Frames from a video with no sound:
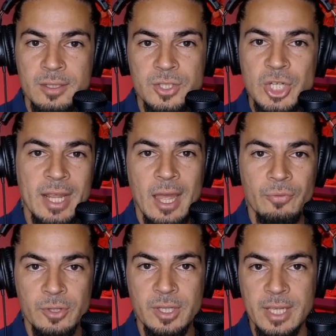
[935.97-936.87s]
check
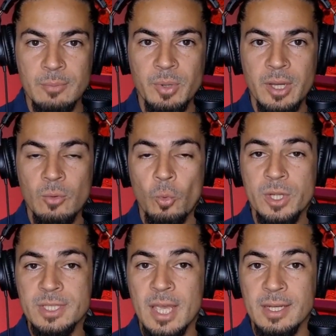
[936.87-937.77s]
out the link. But
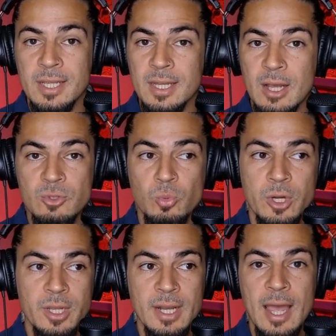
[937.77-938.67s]
once I did, I was
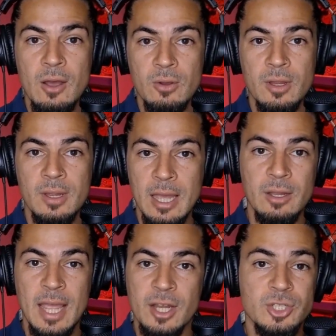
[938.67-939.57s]
working out. I
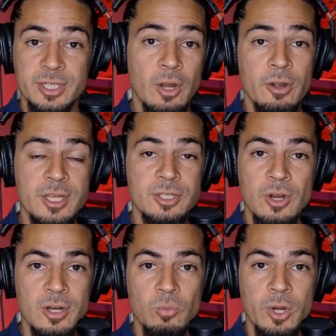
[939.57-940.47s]
had actually already
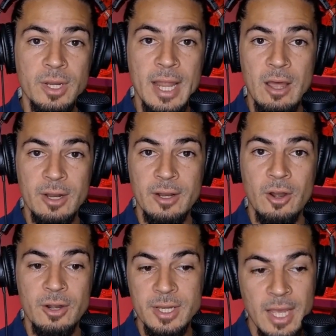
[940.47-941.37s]
started working out. I'd
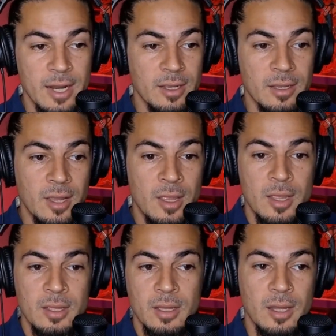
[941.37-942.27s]
already kind of,
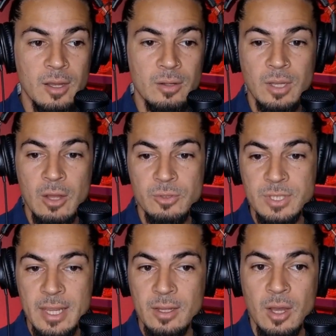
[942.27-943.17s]
I was
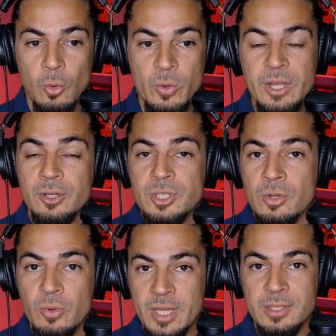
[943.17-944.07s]
like a week or
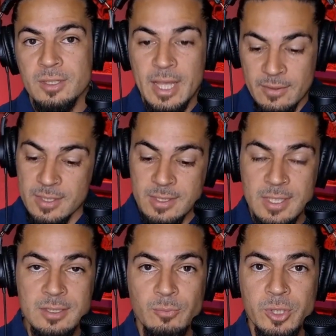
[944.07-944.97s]
two into like this
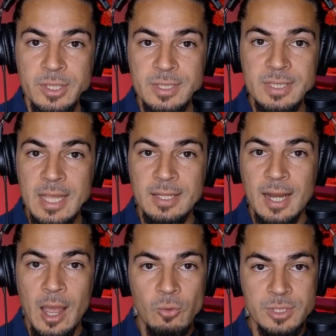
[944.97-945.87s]
disciplined state that
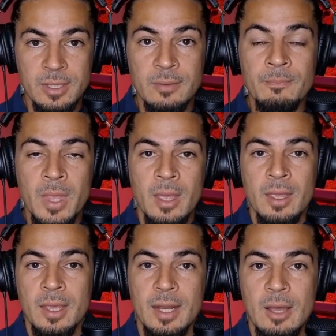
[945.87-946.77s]
I was in,
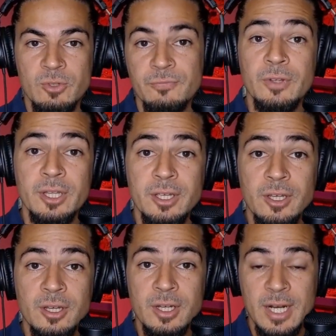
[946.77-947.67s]
and I was feeling
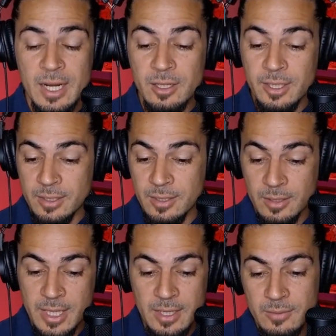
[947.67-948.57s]
good. And I clicked the
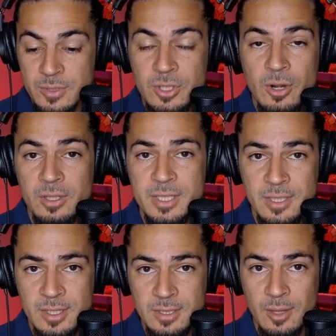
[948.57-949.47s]
link, started
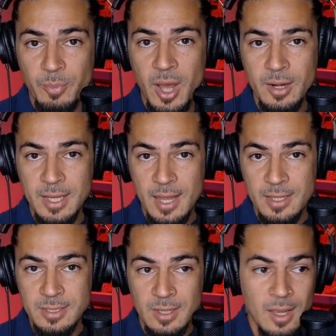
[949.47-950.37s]
listening to the
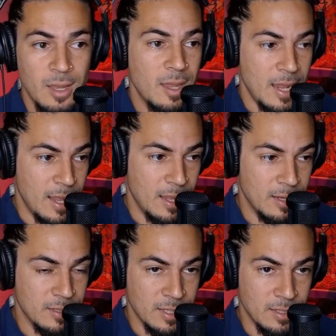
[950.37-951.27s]
podcast,
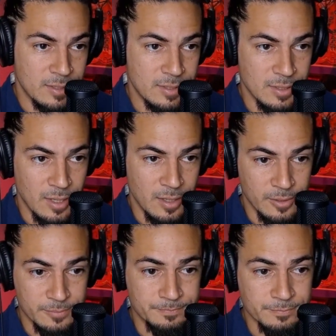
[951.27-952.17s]
and it's,
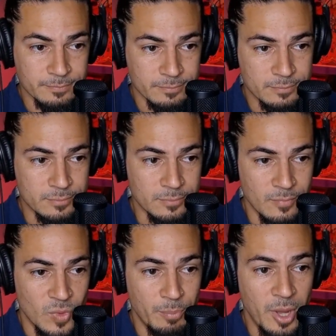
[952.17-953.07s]

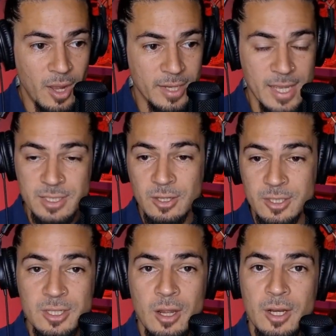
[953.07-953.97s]
the podcast
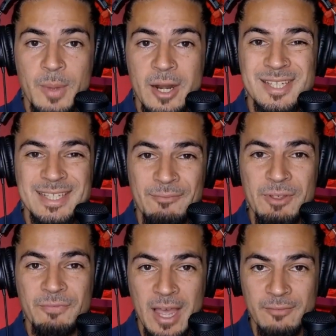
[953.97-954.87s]
starts talking about a
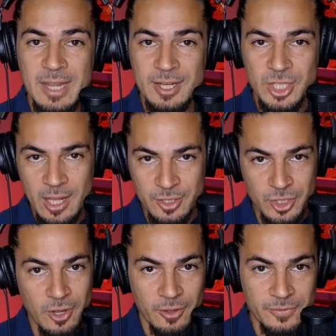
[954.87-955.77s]
75-day challenge
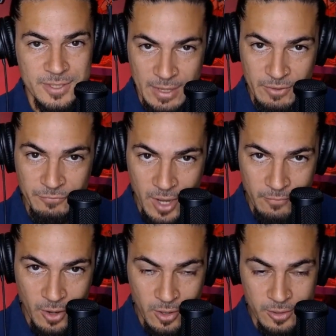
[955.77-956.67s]
called
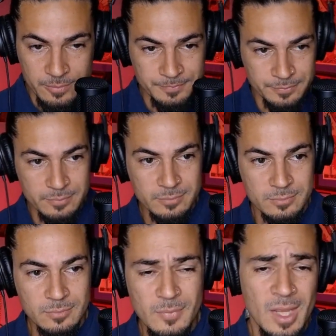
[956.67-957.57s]
75 Hard.
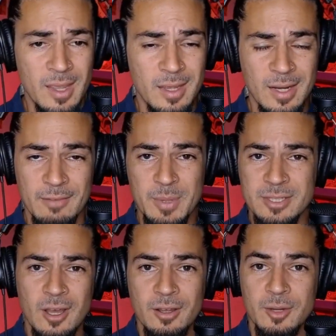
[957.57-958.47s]
And I've been
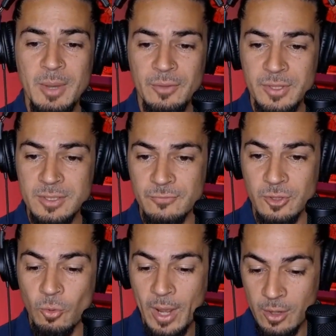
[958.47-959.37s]
talking about this for
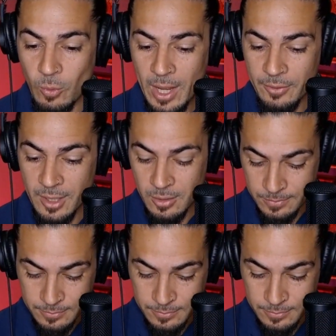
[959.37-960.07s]
quite a while now.